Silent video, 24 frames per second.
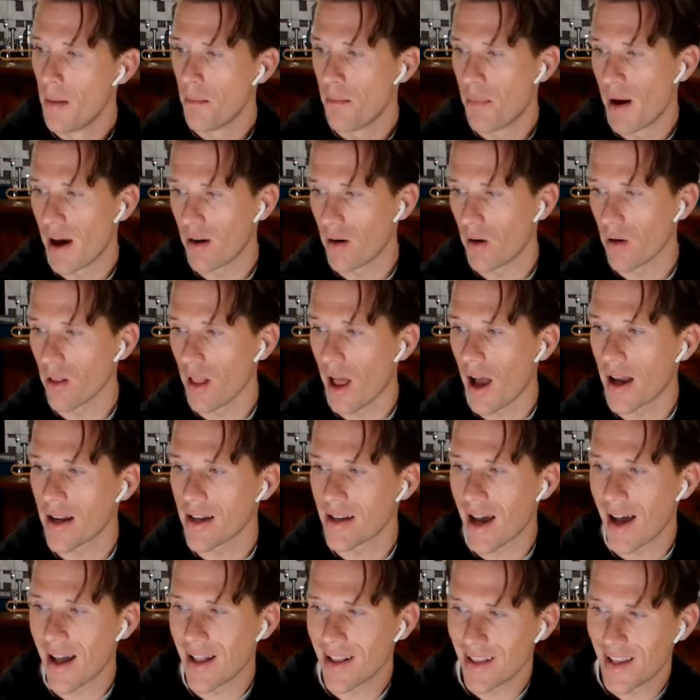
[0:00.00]

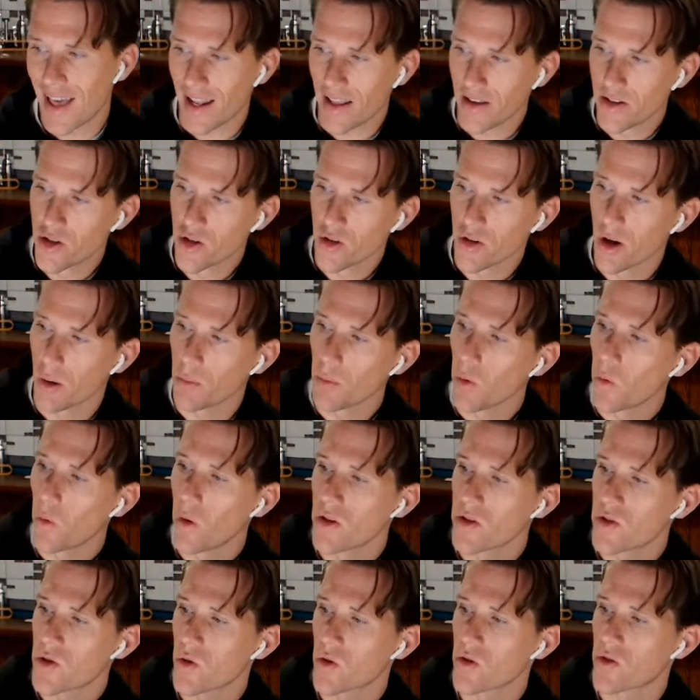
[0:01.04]
BetOnline.net is your number
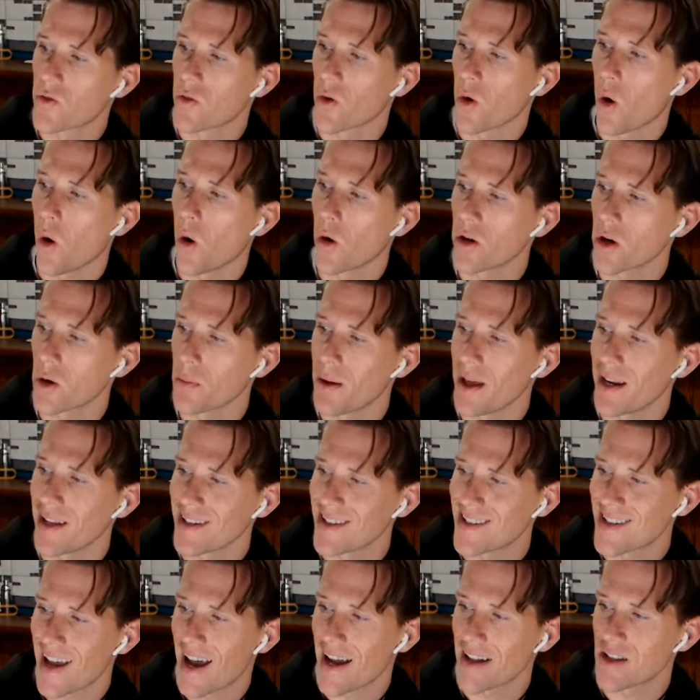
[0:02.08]
one source for all your betting
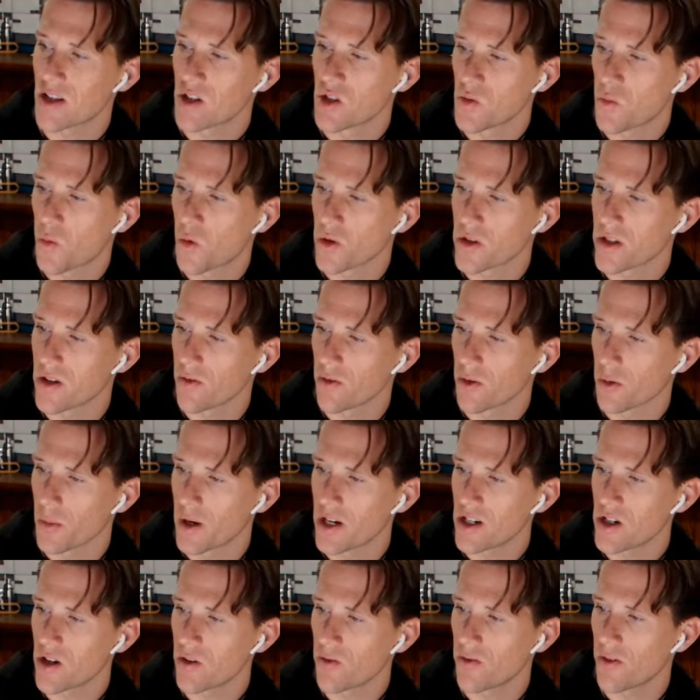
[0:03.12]
stats and sports
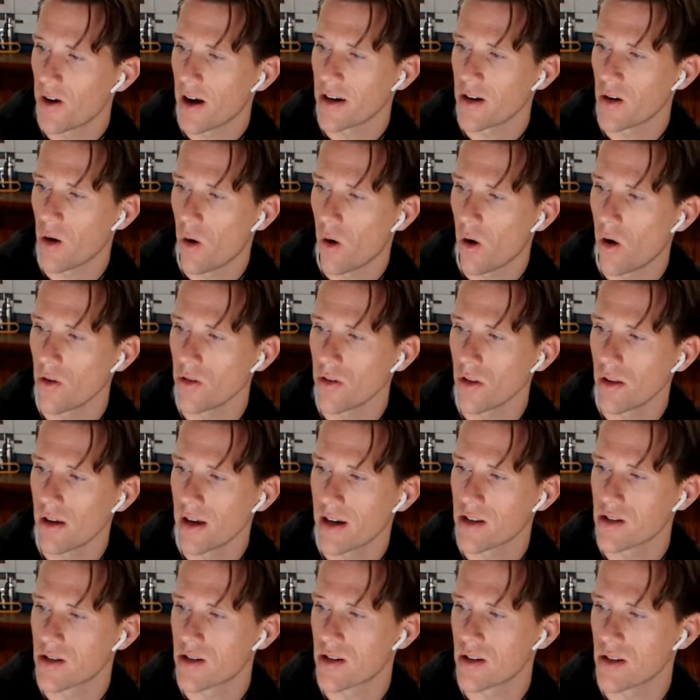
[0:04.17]
information. Find all the
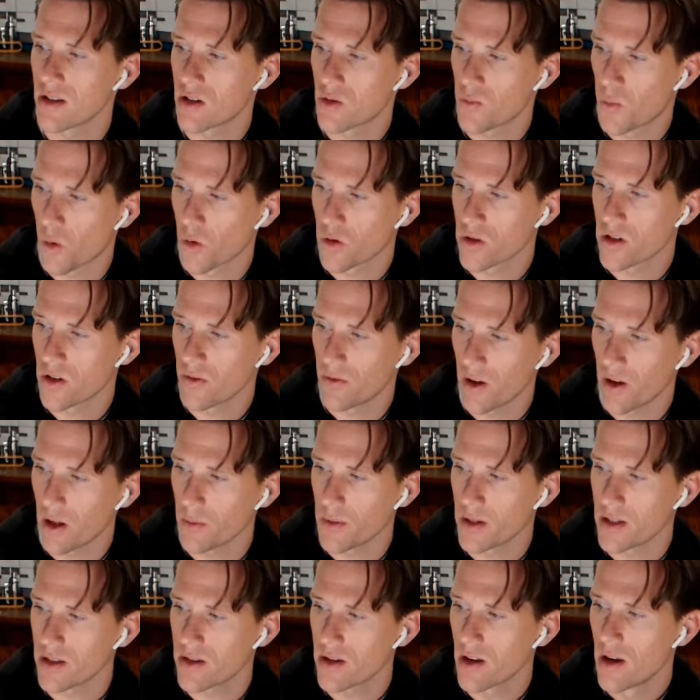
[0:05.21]
latest sports
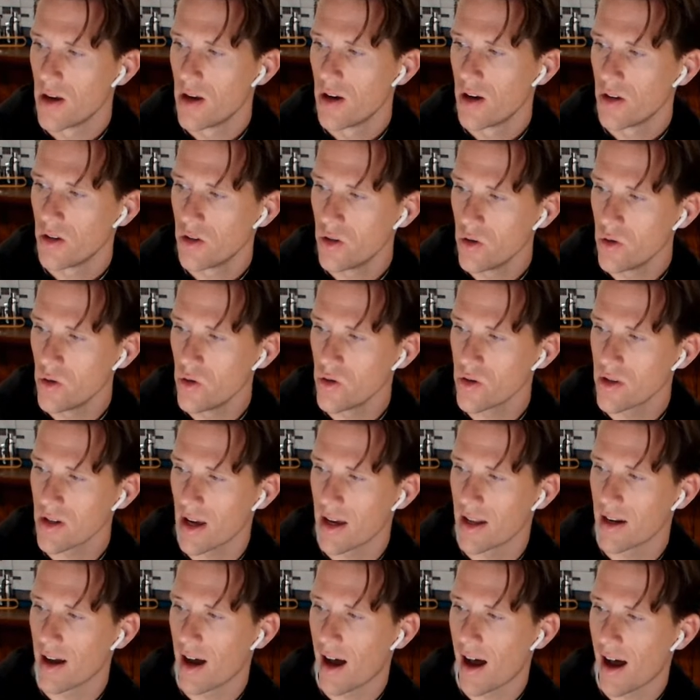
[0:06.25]
developments, news,
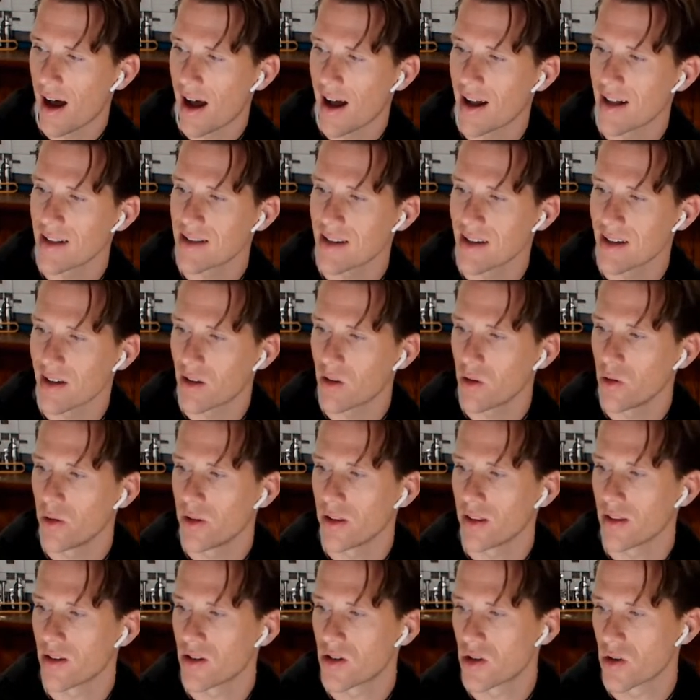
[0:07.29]
and odds,
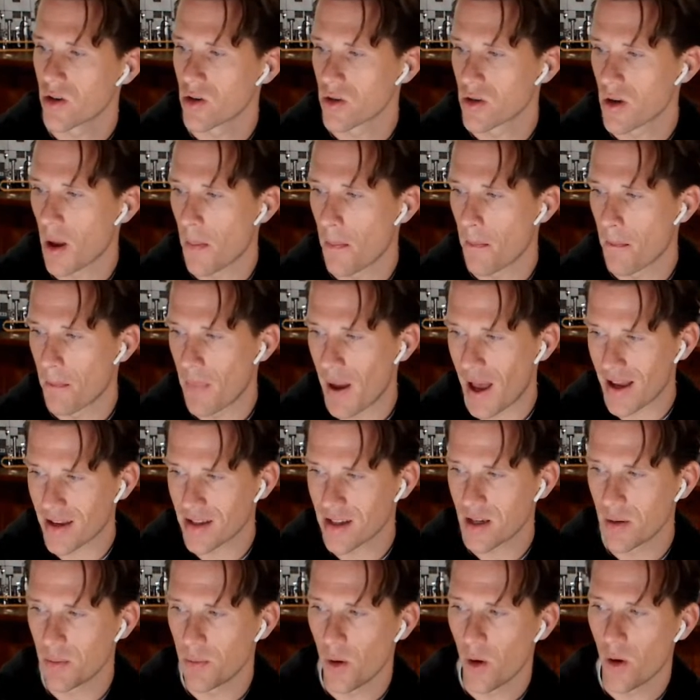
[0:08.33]
including this year's
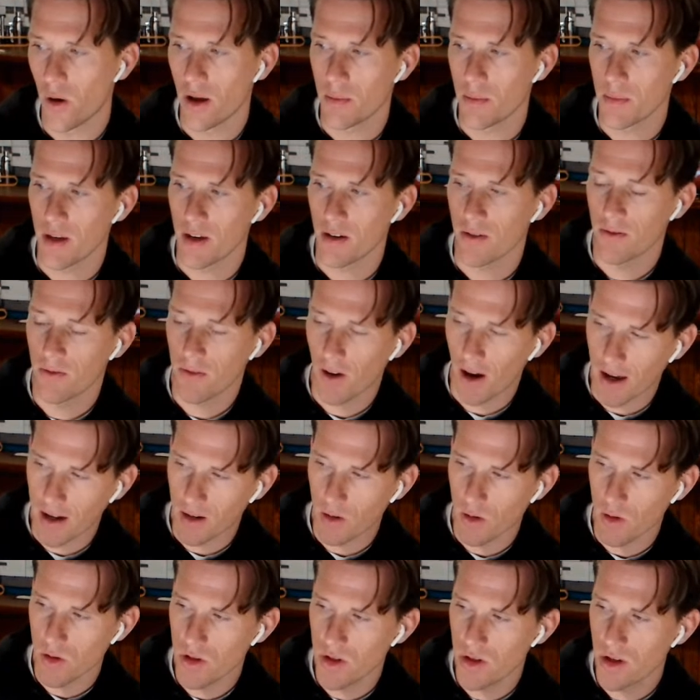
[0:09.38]
basketball NBA
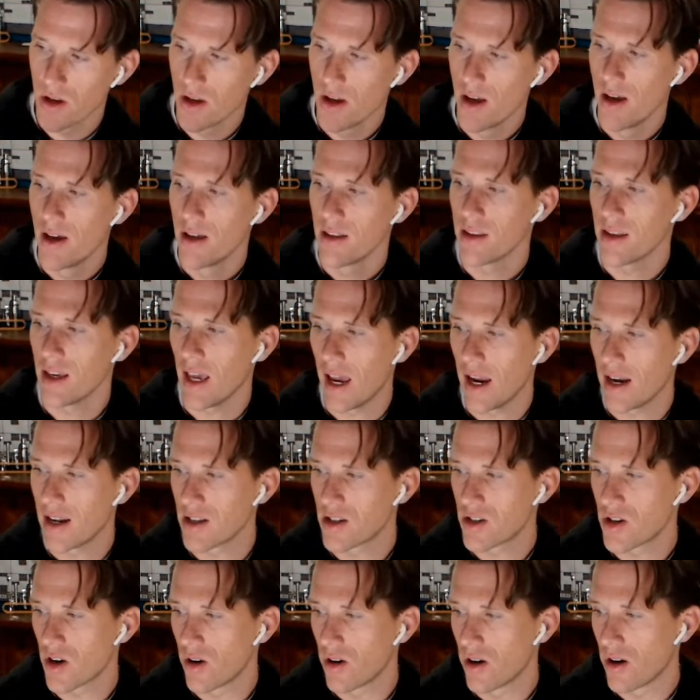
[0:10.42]
Finals, the
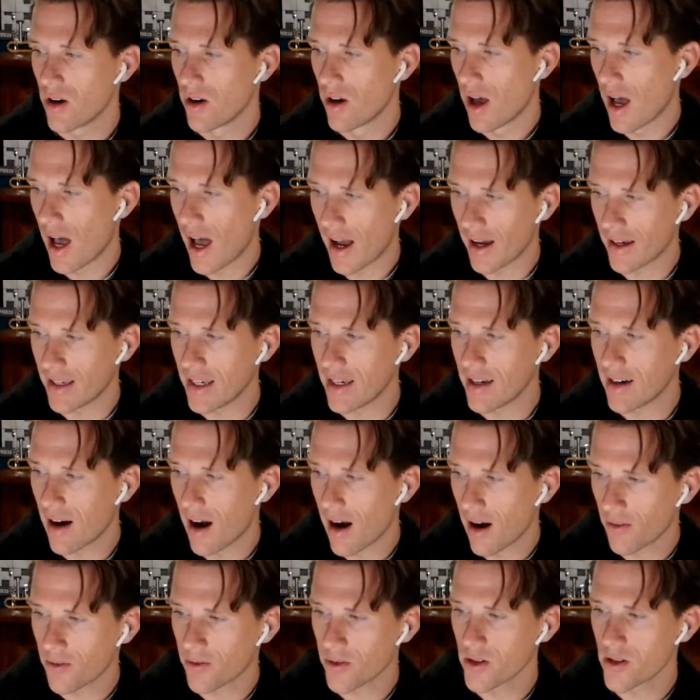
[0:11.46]
NHL Hockey
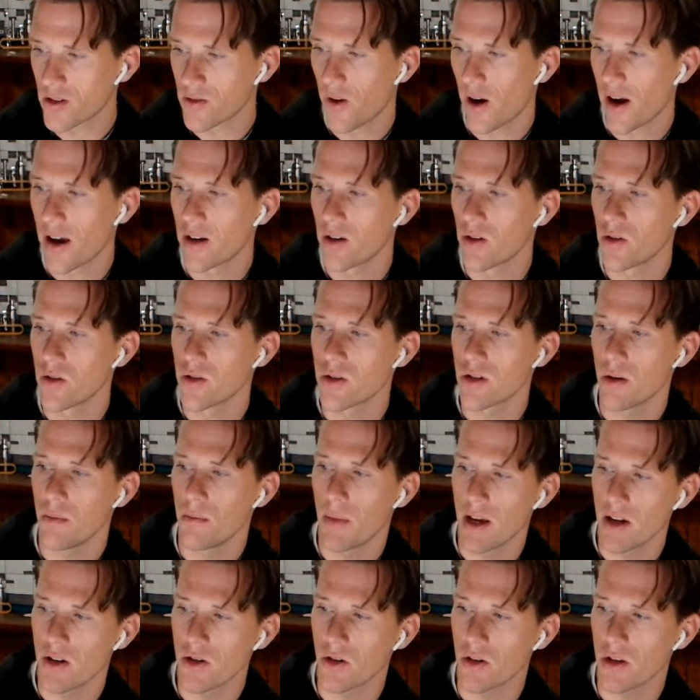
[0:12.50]
Conference Finals,
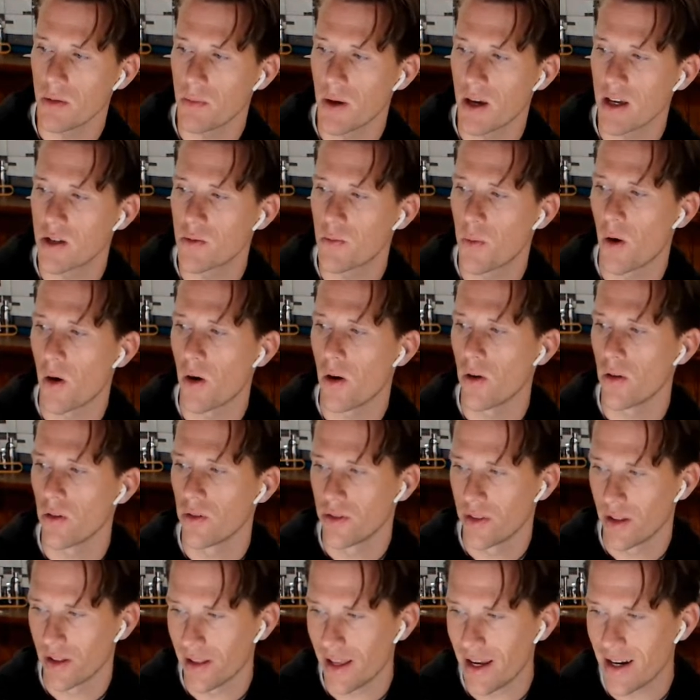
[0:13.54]
Major League Baseball,
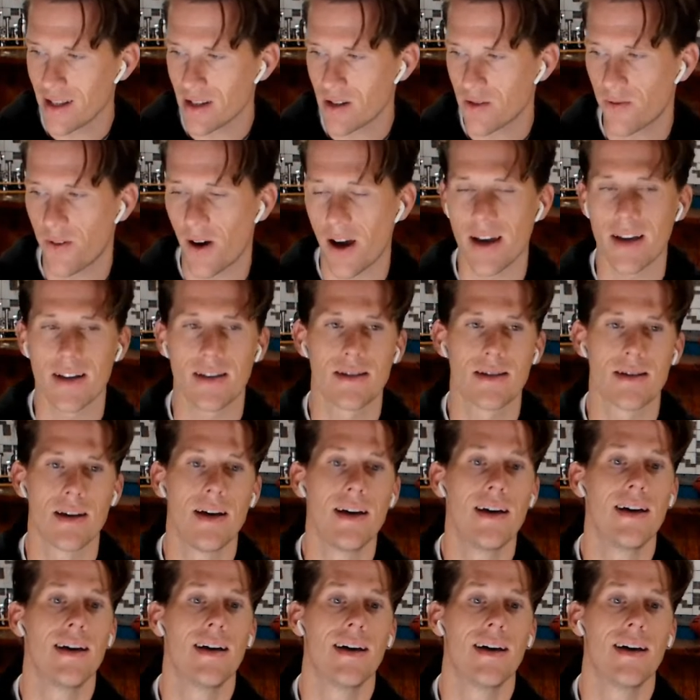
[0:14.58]
the latest fights,